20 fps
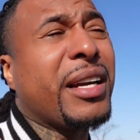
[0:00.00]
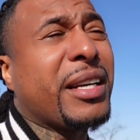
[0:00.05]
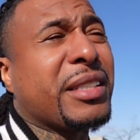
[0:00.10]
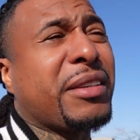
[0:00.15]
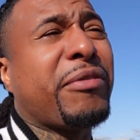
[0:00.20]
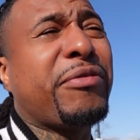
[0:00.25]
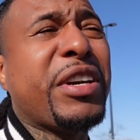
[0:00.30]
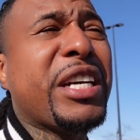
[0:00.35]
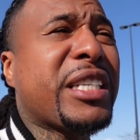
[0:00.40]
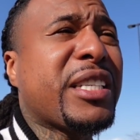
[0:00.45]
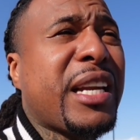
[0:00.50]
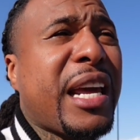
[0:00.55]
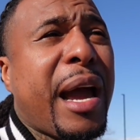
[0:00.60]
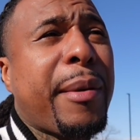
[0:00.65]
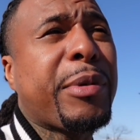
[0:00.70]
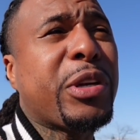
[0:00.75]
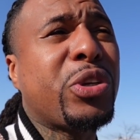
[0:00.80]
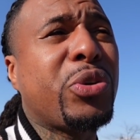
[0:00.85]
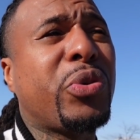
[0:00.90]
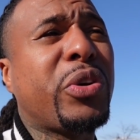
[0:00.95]
Cause eventually
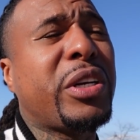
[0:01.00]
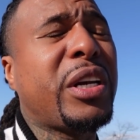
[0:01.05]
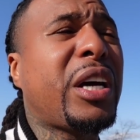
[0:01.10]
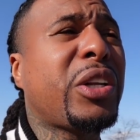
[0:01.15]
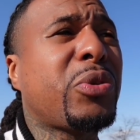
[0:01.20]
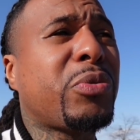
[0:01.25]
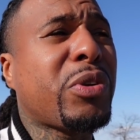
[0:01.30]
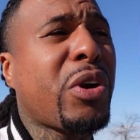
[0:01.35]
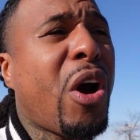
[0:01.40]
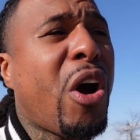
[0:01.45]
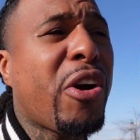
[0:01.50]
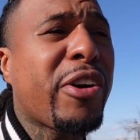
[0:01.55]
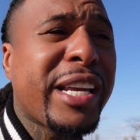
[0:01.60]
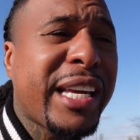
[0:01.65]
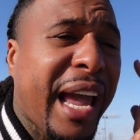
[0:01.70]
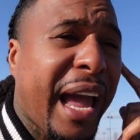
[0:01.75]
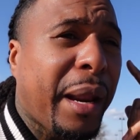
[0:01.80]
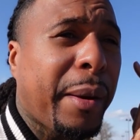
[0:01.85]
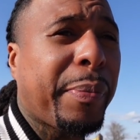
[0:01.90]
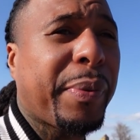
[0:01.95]
I'm gonna do another one. I
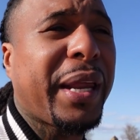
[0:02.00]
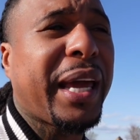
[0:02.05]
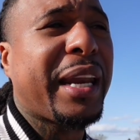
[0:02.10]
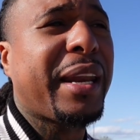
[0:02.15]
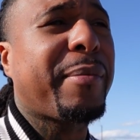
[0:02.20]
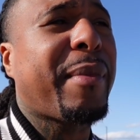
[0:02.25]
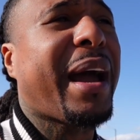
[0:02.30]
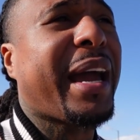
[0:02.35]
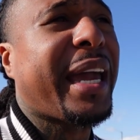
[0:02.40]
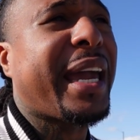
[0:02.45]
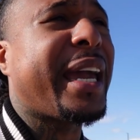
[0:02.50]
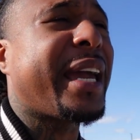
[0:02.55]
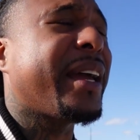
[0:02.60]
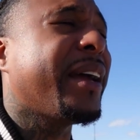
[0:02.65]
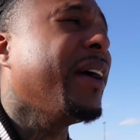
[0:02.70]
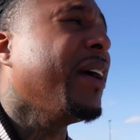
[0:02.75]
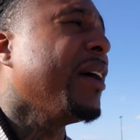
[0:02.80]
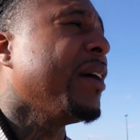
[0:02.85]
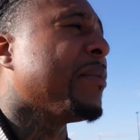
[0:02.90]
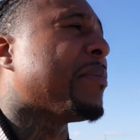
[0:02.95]
already got it planned in my head.